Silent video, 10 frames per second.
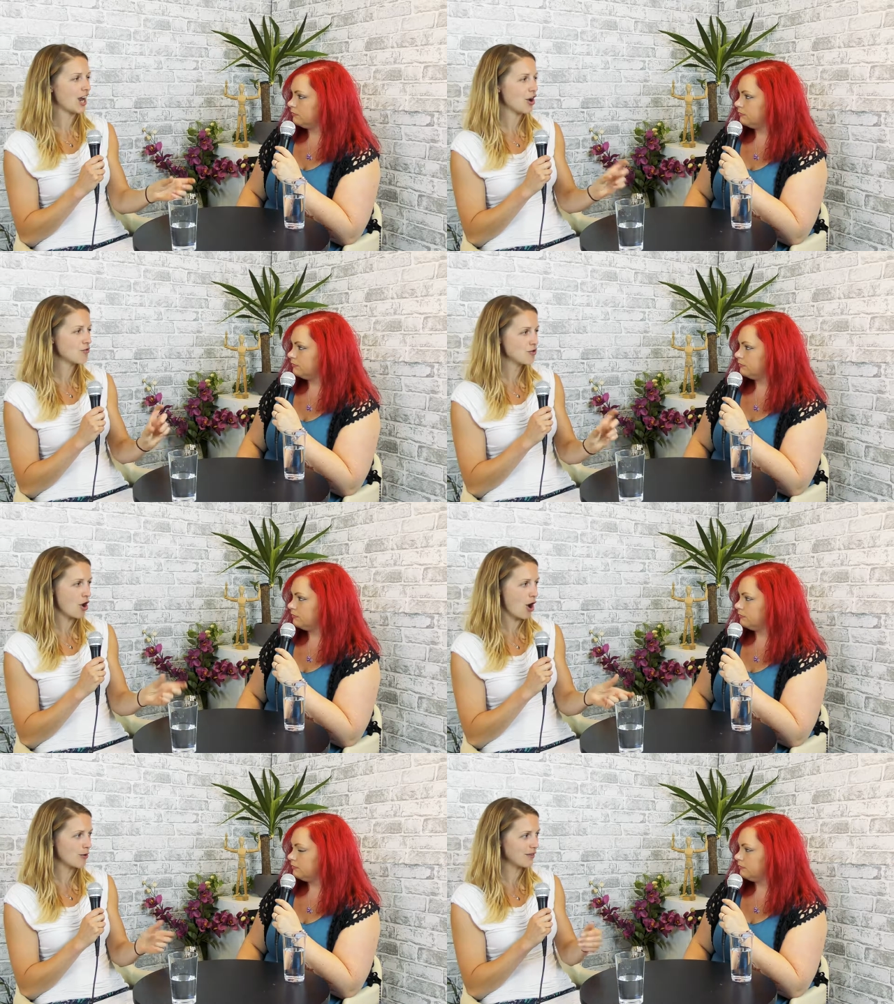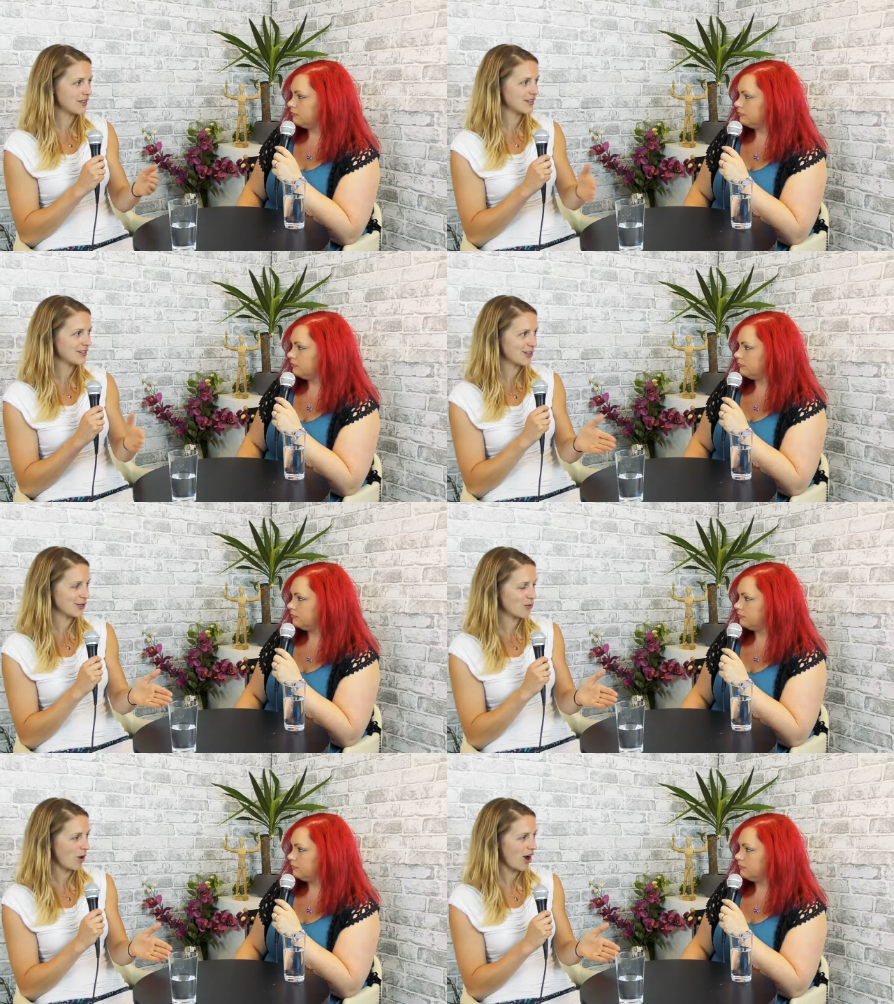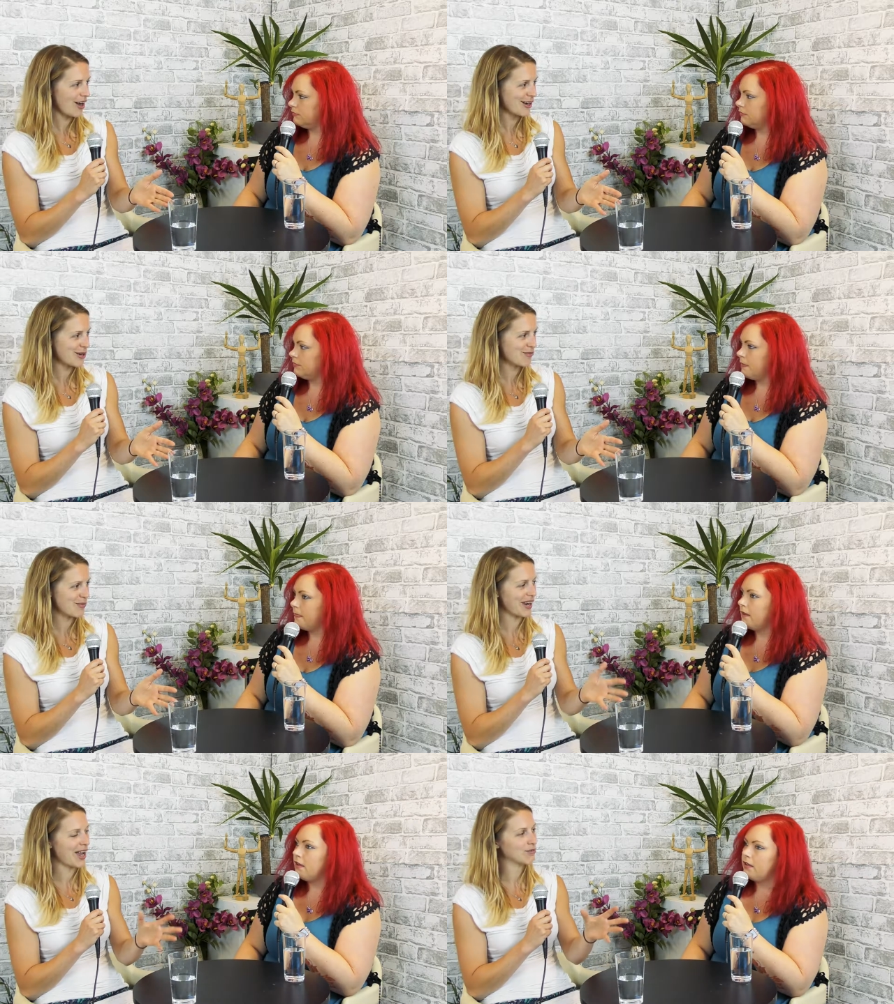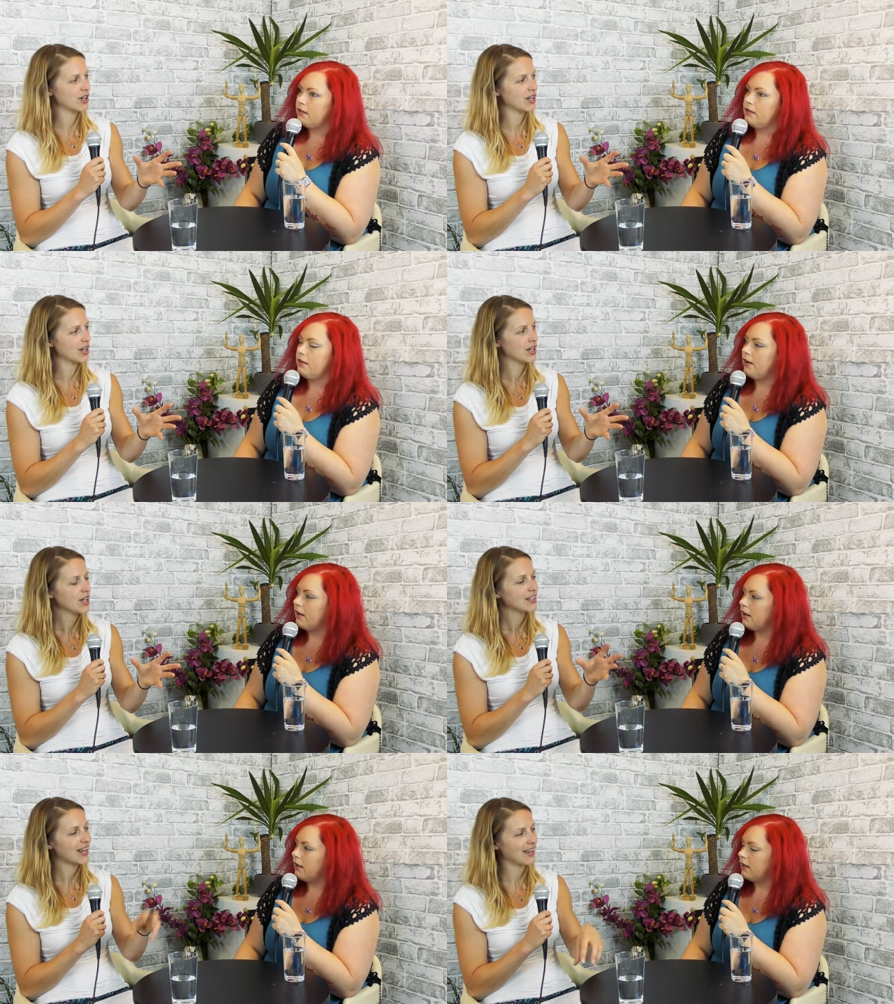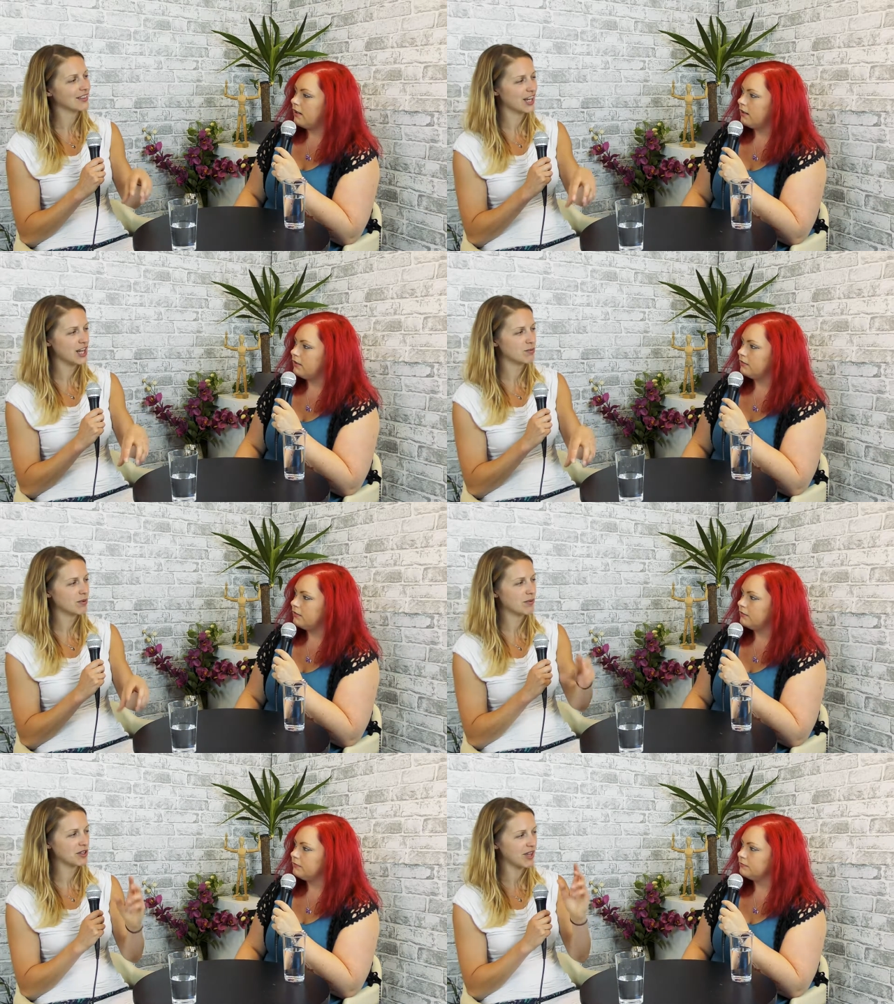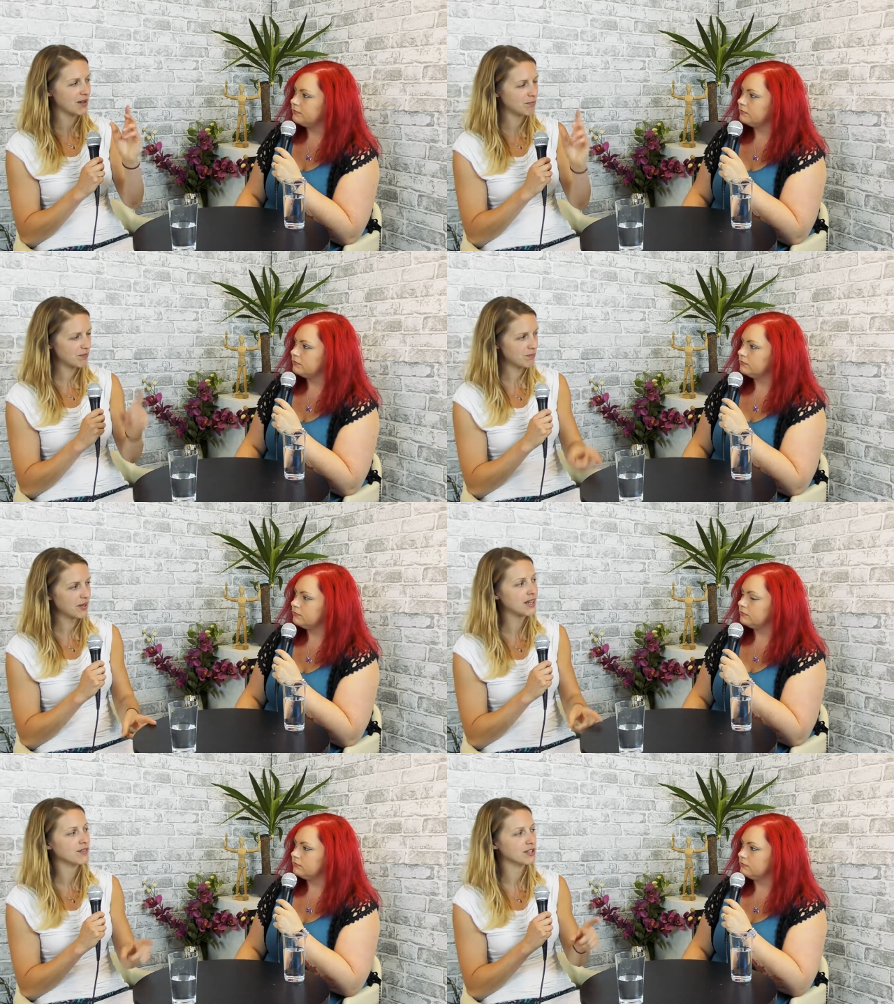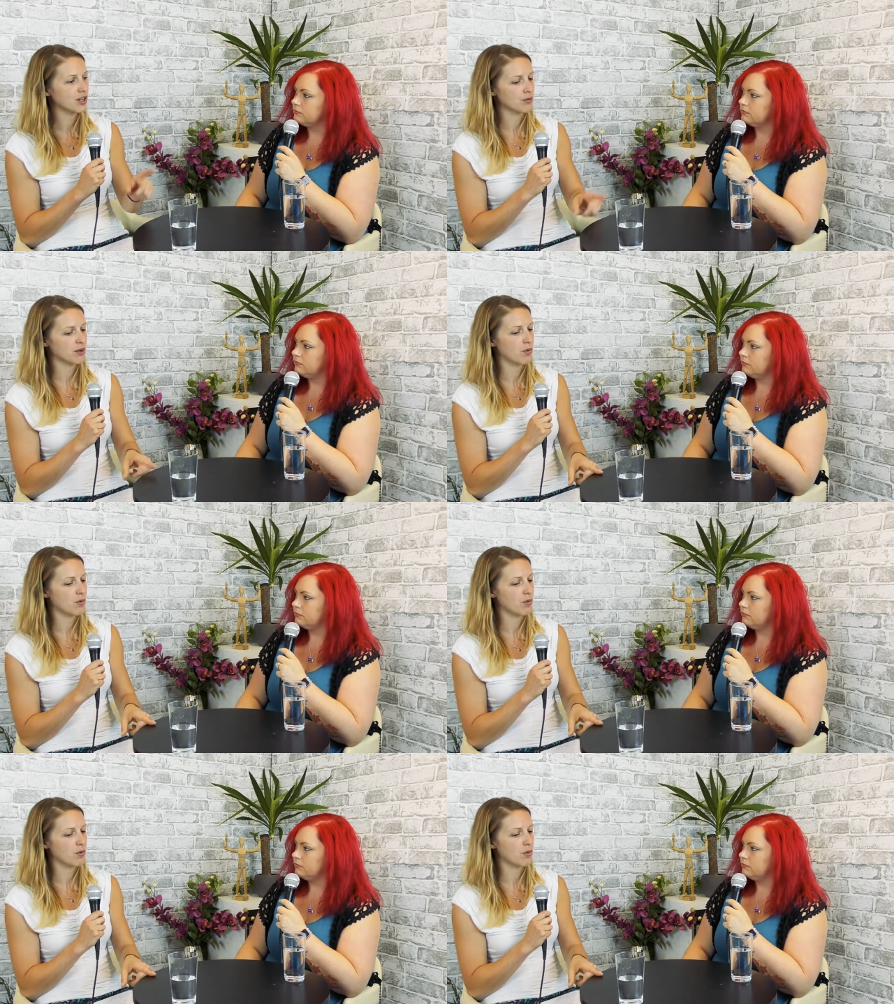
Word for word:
Speaker 1: I don't know if this is going to work, but I'm going to take the leap because I believe it's going to be